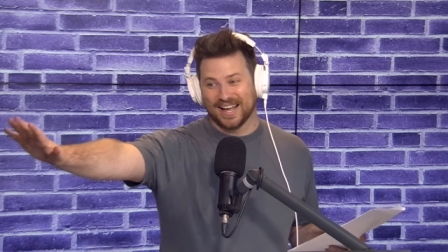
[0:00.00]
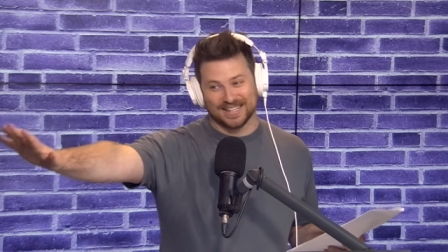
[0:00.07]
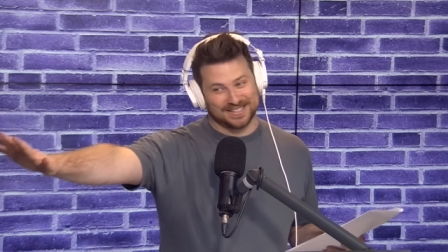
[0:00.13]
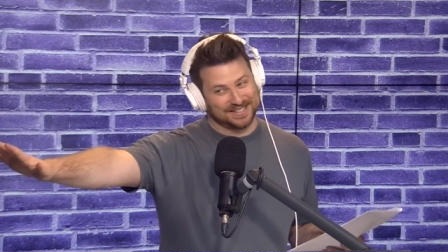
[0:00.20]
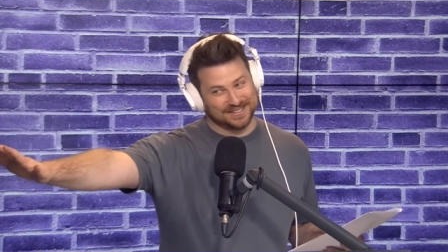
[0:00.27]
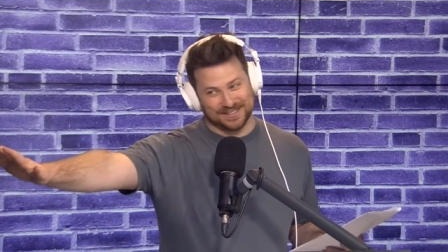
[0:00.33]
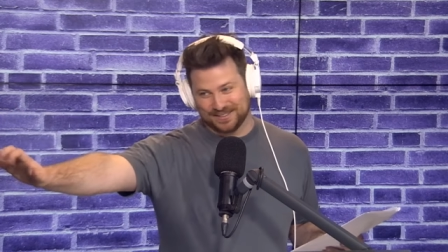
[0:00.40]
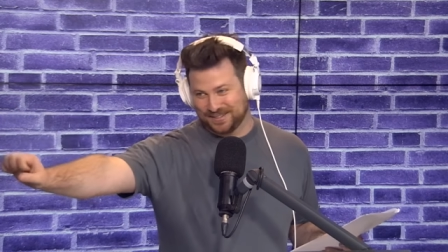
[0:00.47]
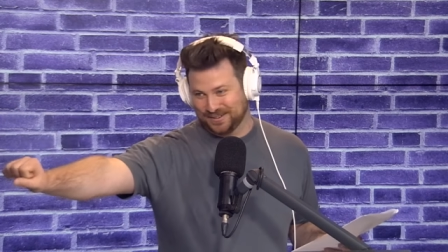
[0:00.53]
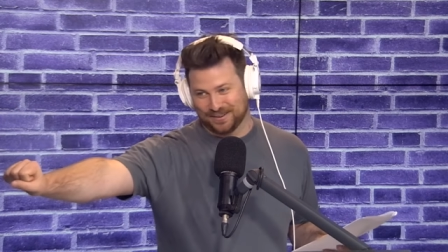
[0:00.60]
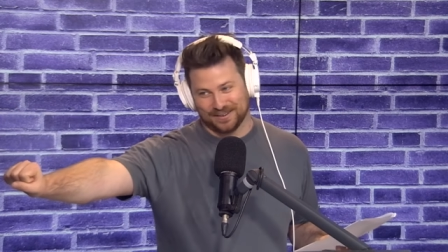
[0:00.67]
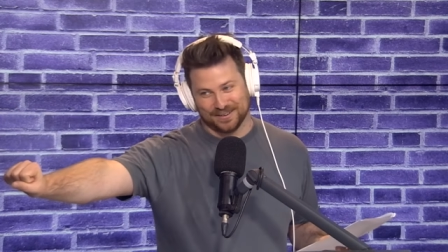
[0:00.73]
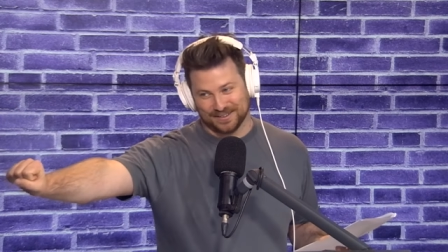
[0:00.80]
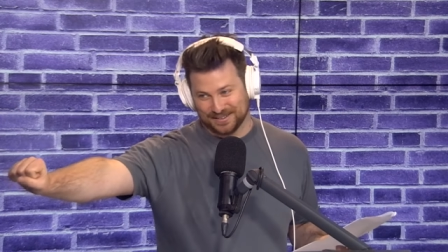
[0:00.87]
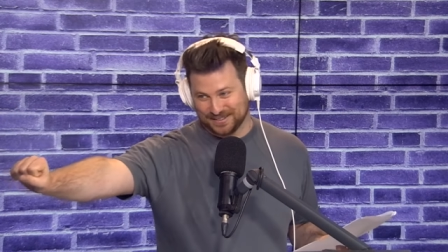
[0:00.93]
It's,
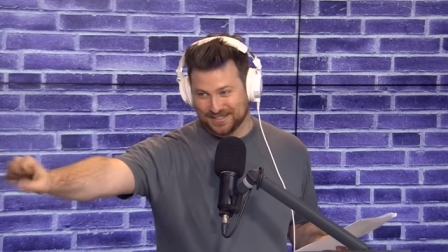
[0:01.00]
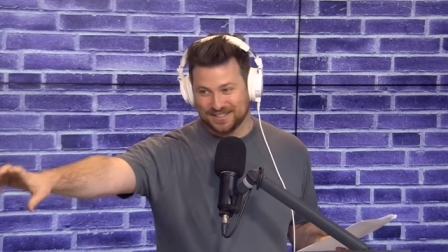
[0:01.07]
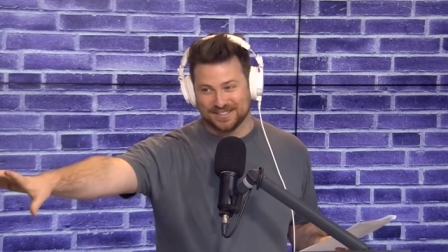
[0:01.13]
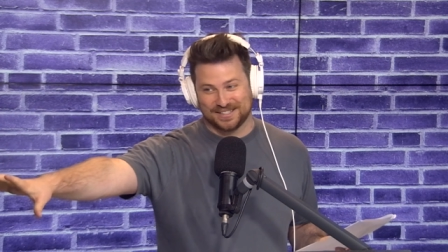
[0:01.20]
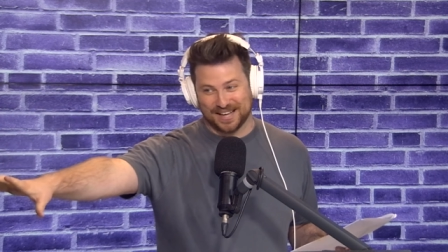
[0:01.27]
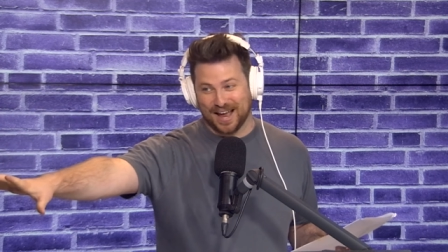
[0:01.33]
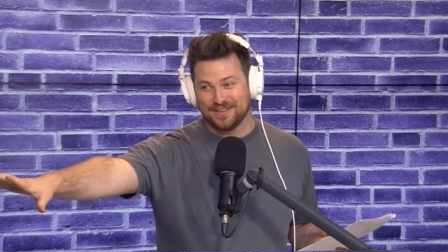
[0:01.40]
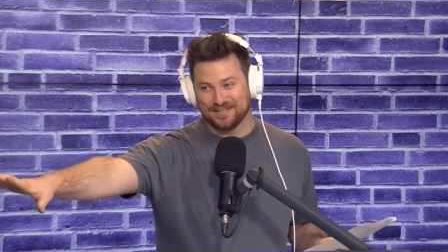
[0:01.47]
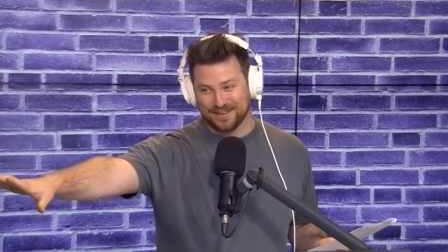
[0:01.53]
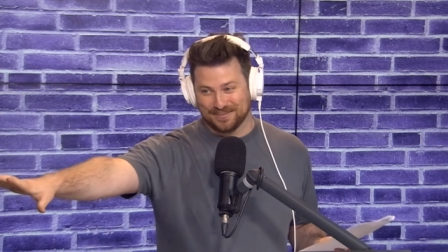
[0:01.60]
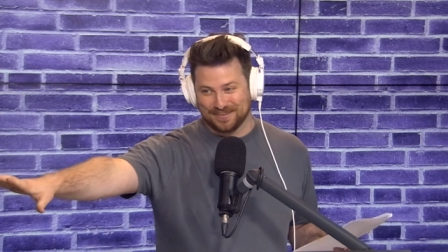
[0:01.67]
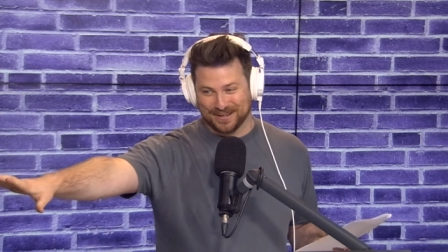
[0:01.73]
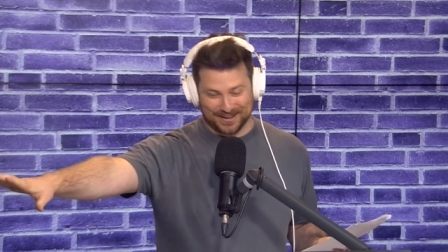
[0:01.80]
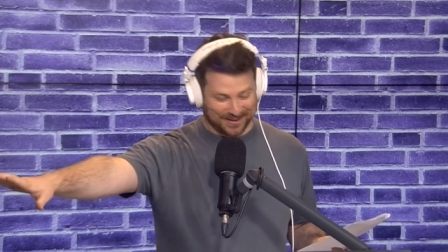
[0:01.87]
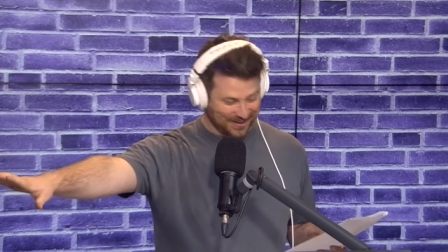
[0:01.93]
save it
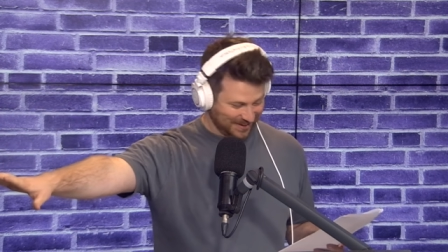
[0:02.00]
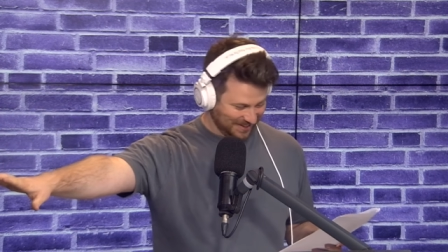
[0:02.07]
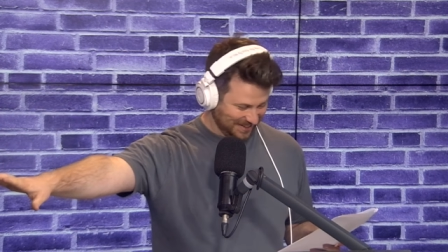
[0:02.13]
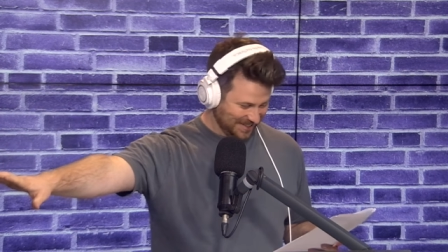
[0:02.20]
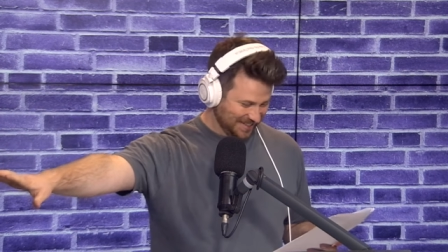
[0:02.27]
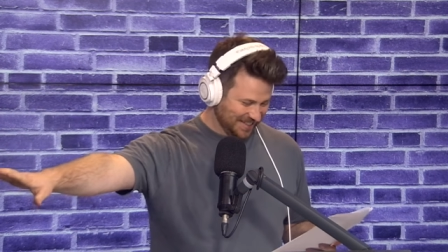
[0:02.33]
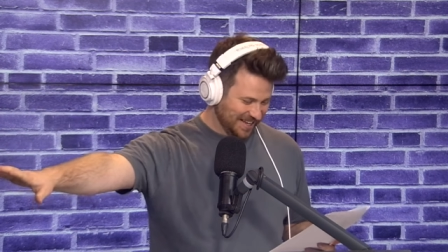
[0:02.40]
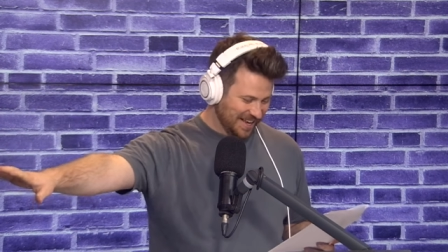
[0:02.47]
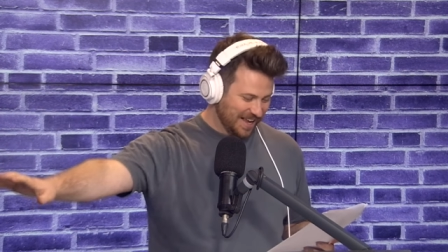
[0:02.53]
because...